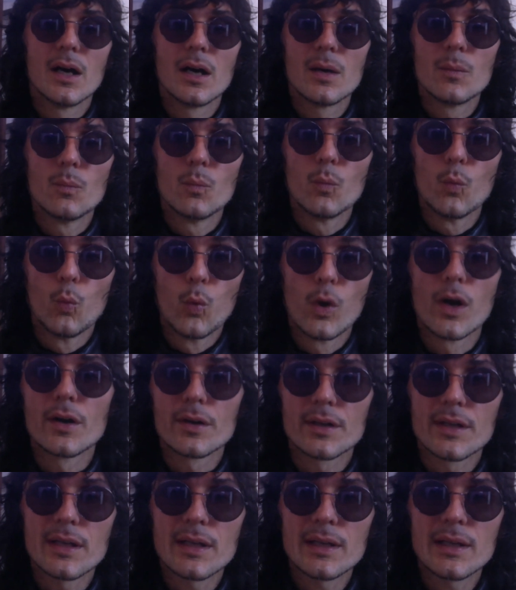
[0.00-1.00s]

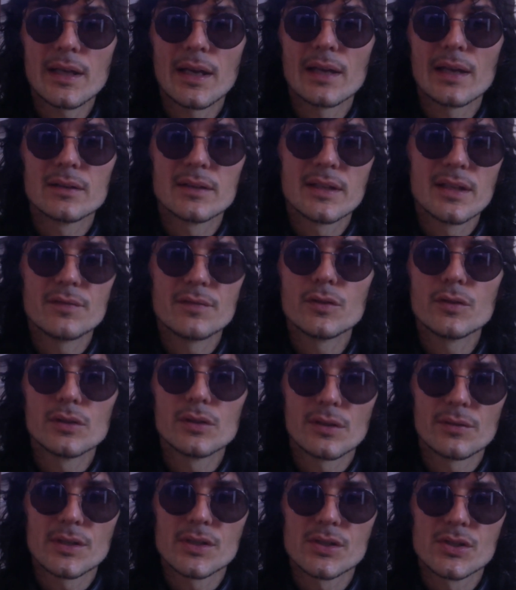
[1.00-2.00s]
working and give you
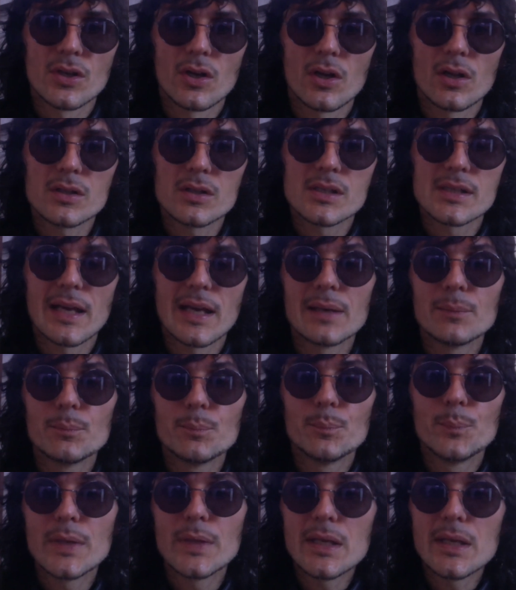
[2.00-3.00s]
the results,
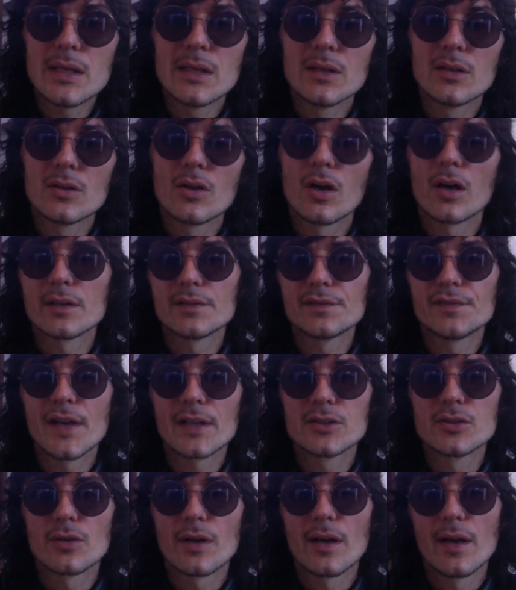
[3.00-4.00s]
and B, not
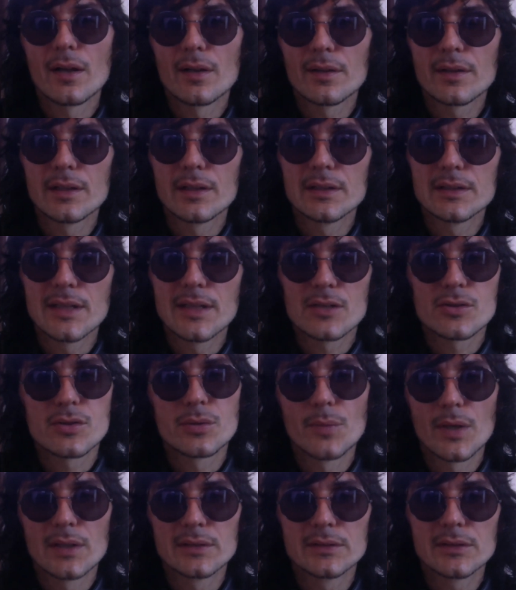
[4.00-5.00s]
affect your health in a
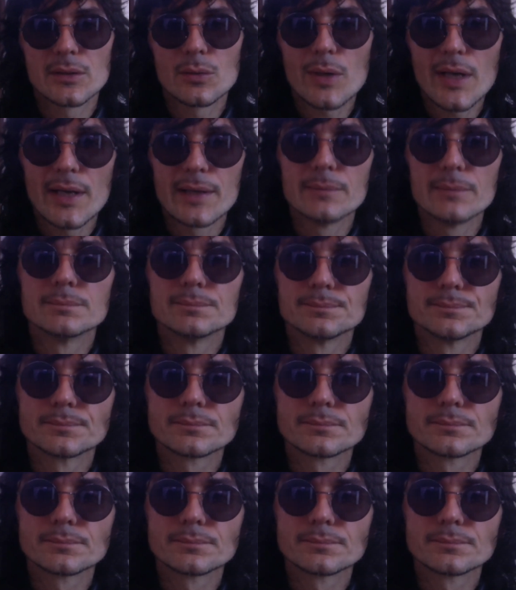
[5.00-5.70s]
detrimental way.